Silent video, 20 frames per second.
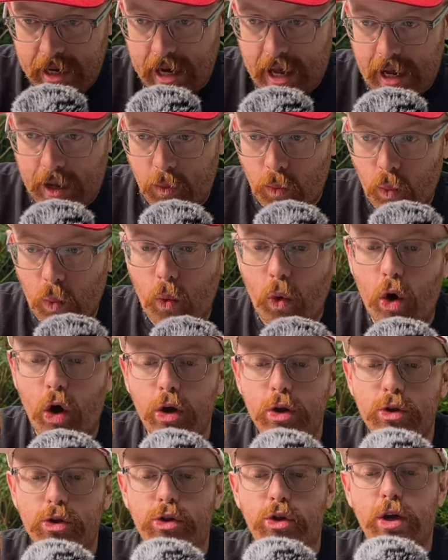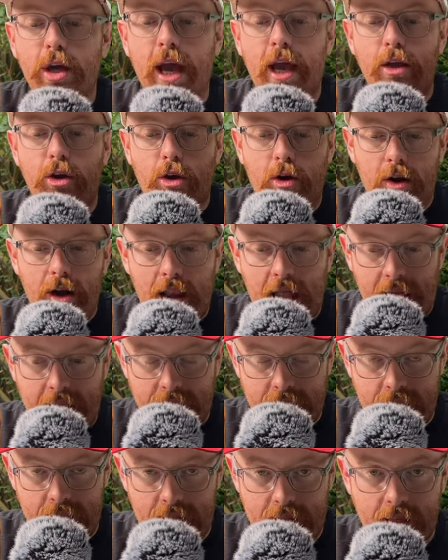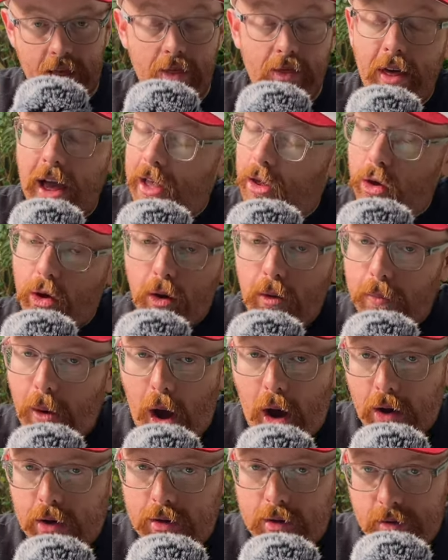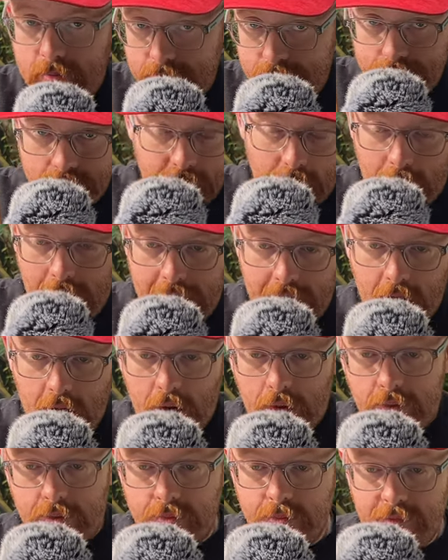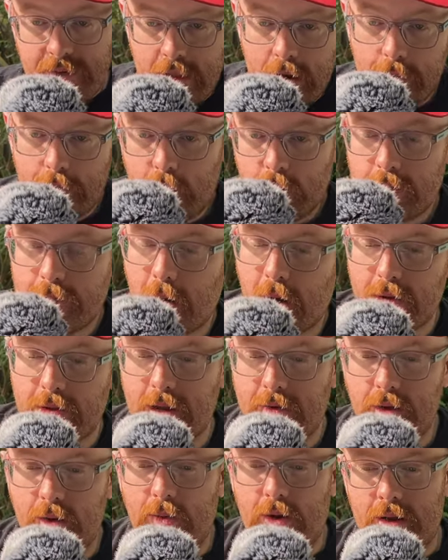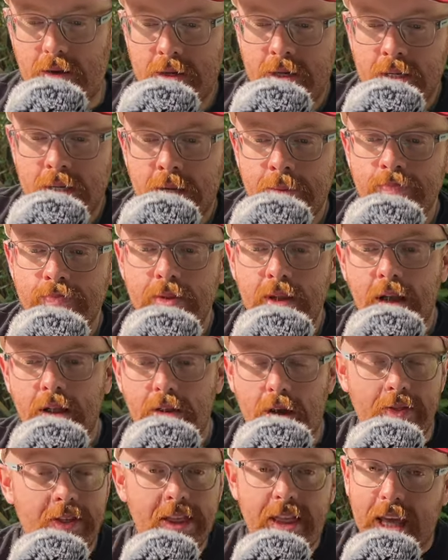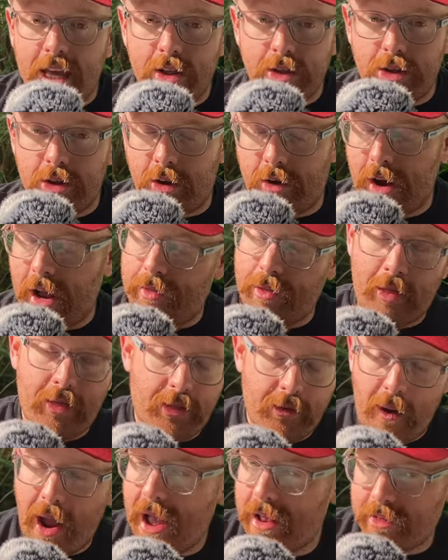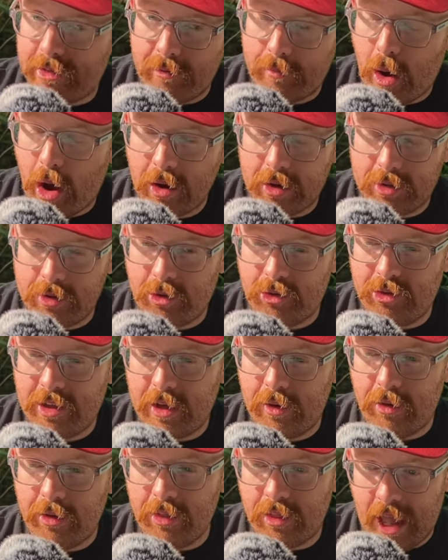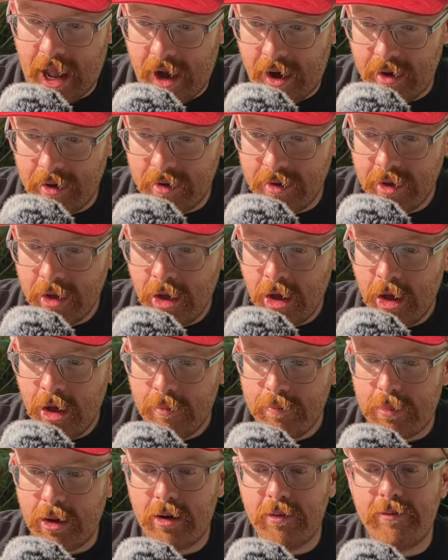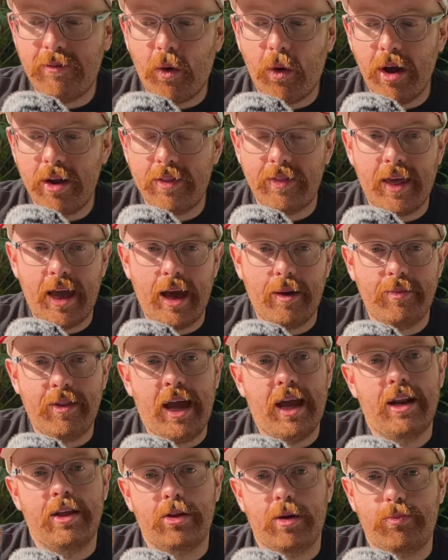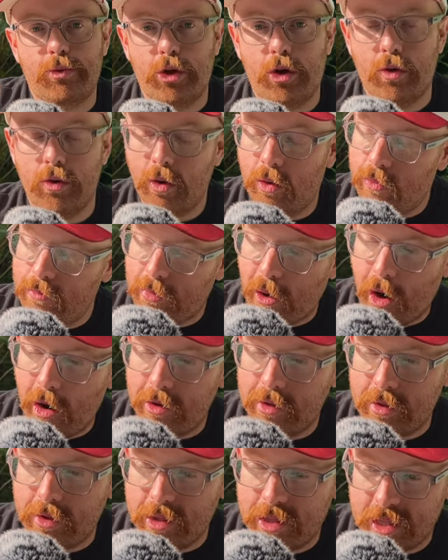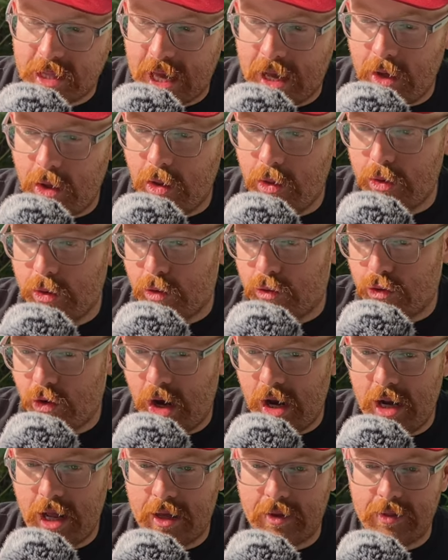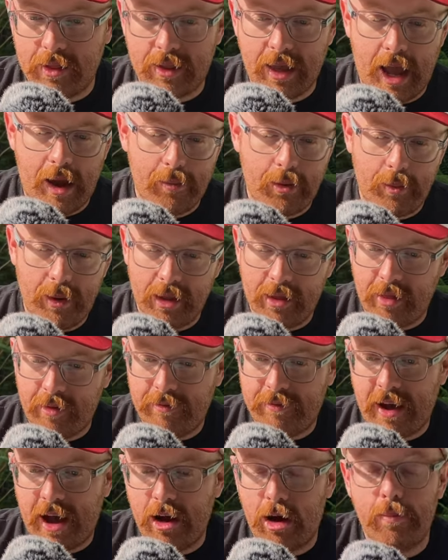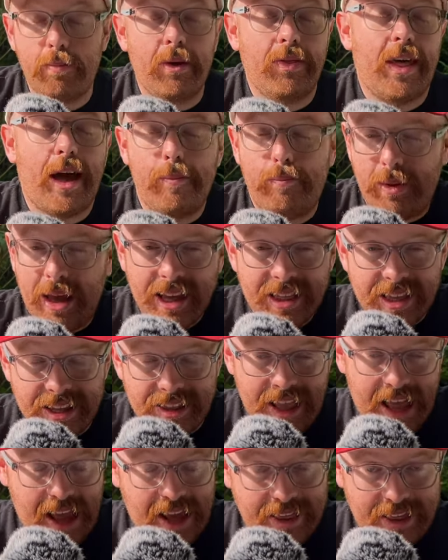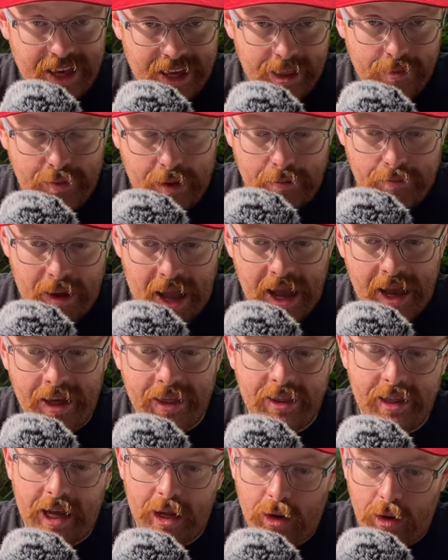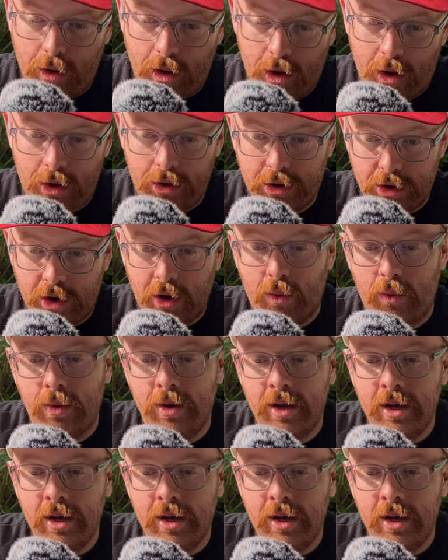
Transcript: line. Once you get your license, then you can go box. Away you go. Fill your boots. Box however you want. Now, the danger and the threats of boxing are still there, but avoiding them then is up to your own personal skill, your training, the temperament of the fighter, but that basic test has been passed and you're allowed to go.